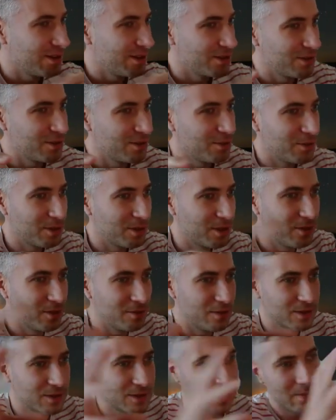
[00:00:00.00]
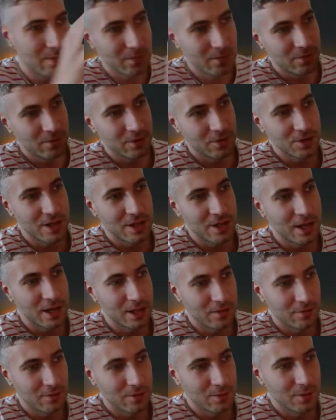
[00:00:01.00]
So you have the same
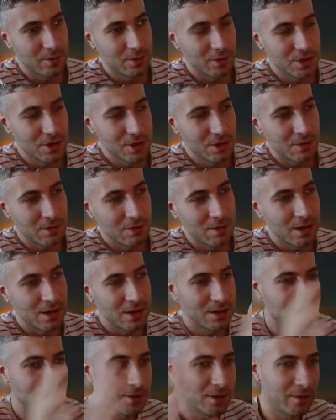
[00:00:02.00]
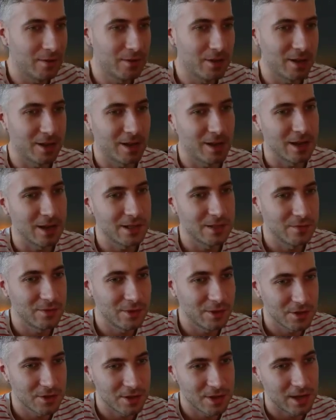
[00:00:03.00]
functionality from the original class. You have the enhanced
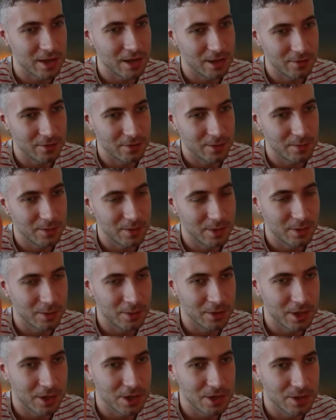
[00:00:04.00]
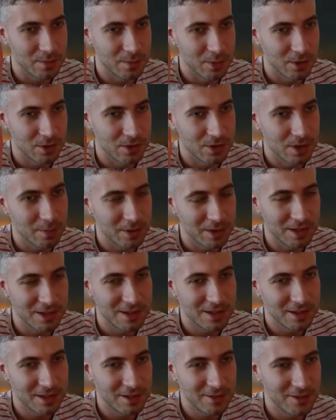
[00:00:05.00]
functionality from the annotation processor, but
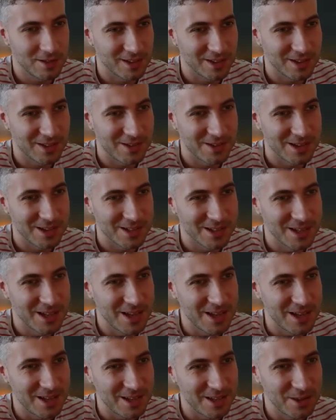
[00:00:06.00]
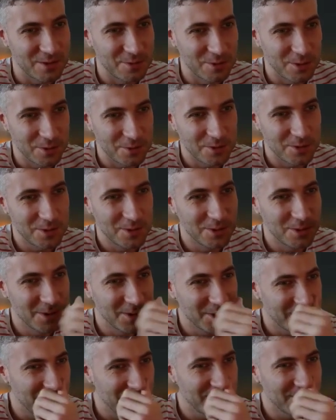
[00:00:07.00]
it's in a different class. And what we
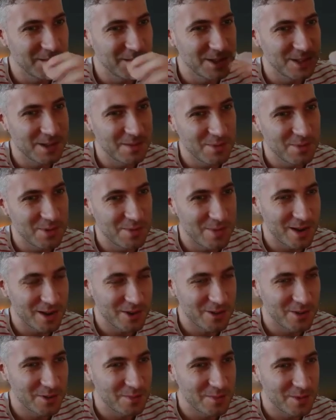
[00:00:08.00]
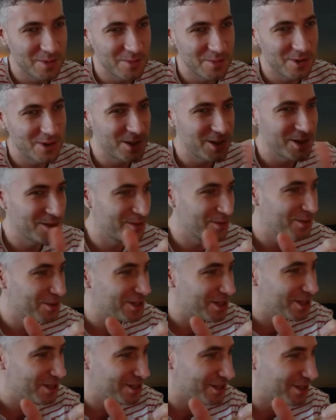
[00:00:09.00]
do is with simple bytecode manipulation to
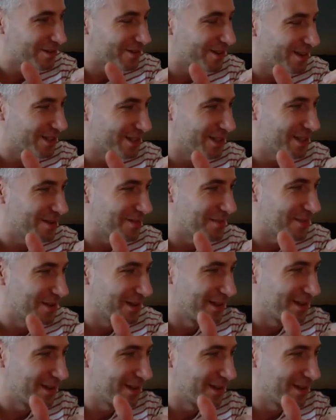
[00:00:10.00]
change the class name.